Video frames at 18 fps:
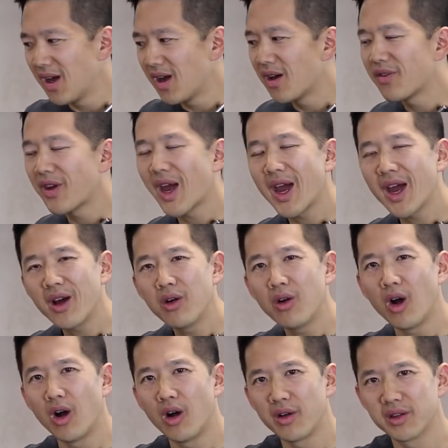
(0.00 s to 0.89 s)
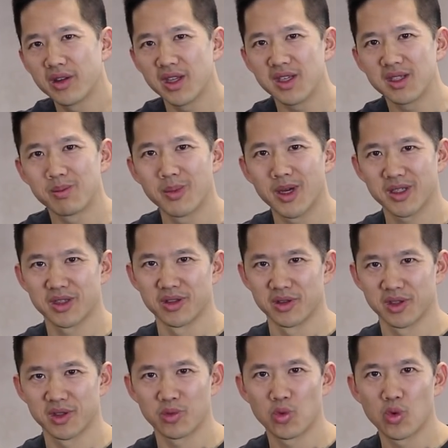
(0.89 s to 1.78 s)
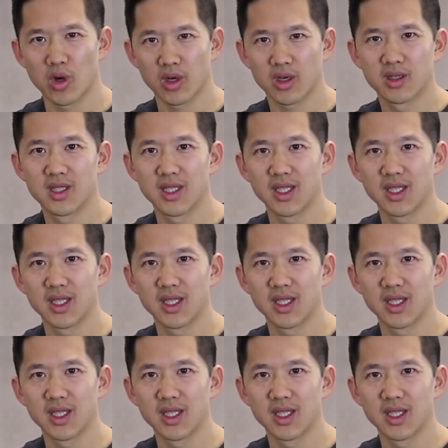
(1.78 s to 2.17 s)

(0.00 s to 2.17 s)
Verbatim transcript: of how all these muscles work